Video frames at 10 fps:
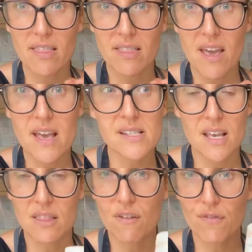this
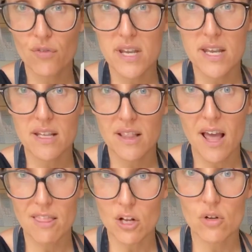in the free,
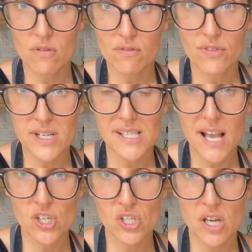like the gluten-free
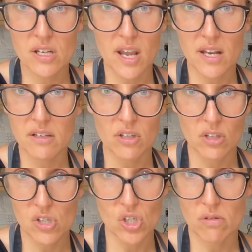section in
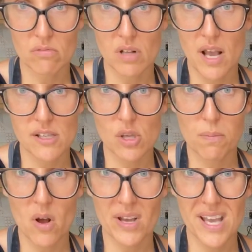your shop, like
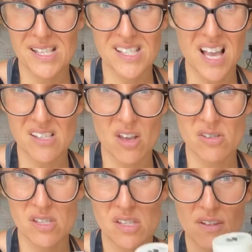supermarkets,
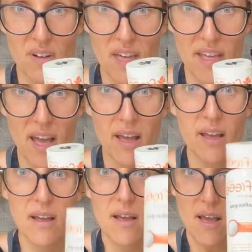Tesco's and stuff like that.
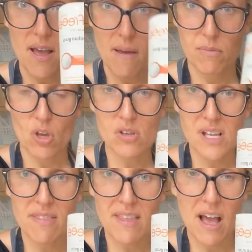Go
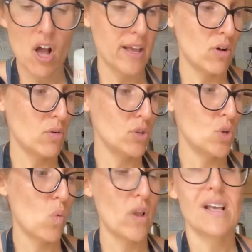down that aisle.
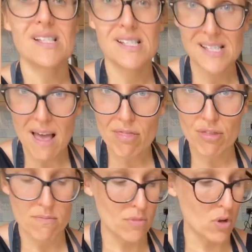You want
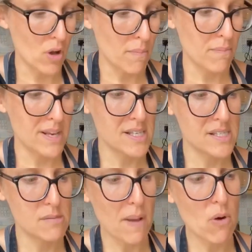xantham gum, but it's
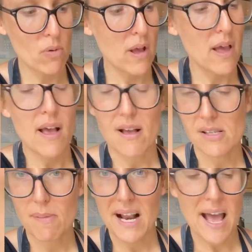spelt, I'll
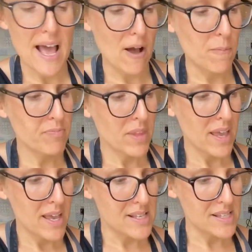spell it out.
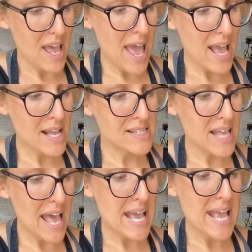It's
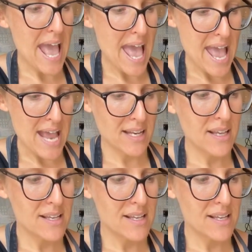Xanthan